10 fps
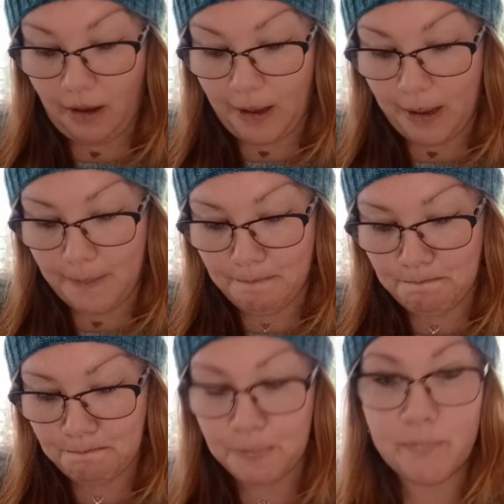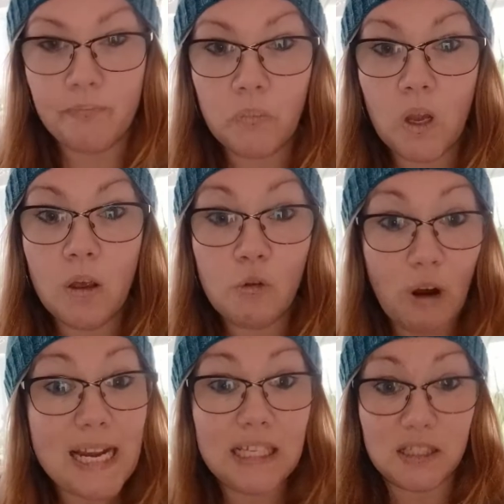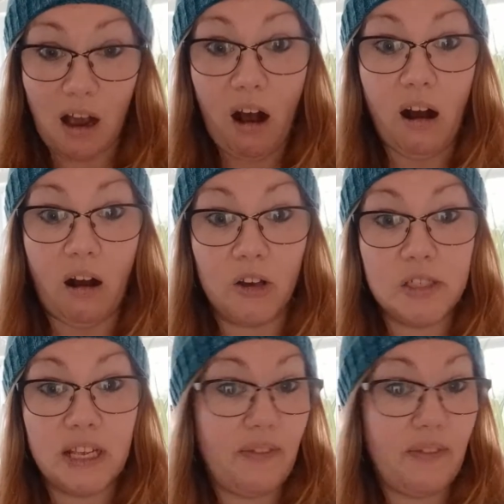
Grading's hard.